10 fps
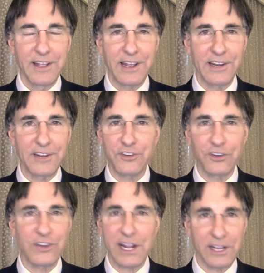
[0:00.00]
And it's
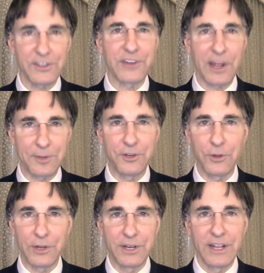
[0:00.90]
just taking the time to do
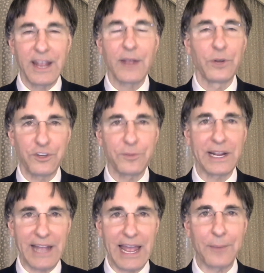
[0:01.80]
it. And once you
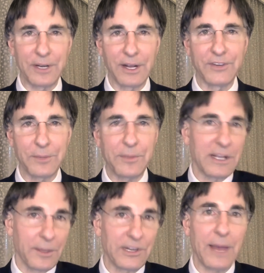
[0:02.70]
make a habit of it, it
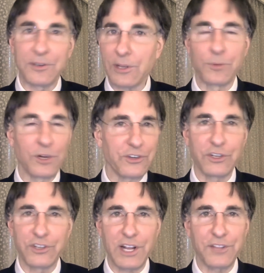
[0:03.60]
becomes a habit. It's like brushing
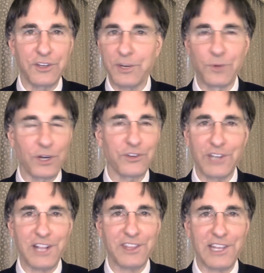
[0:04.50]
your teeth. You didn't brush your
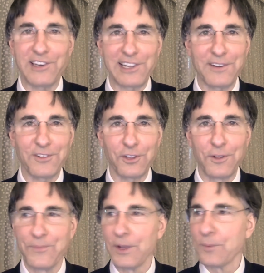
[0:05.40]
teeth easily
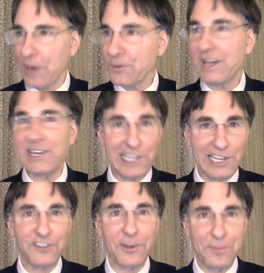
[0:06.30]
until probably you had to
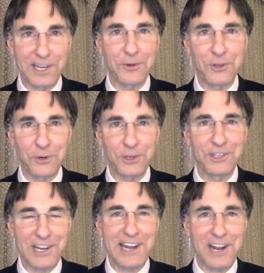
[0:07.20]
kiss somebody when you were a
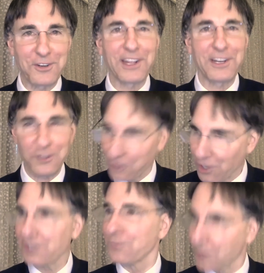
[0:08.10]
teenager, then you
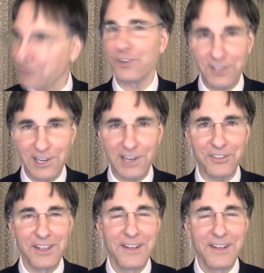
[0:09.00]
started brushing your teeth.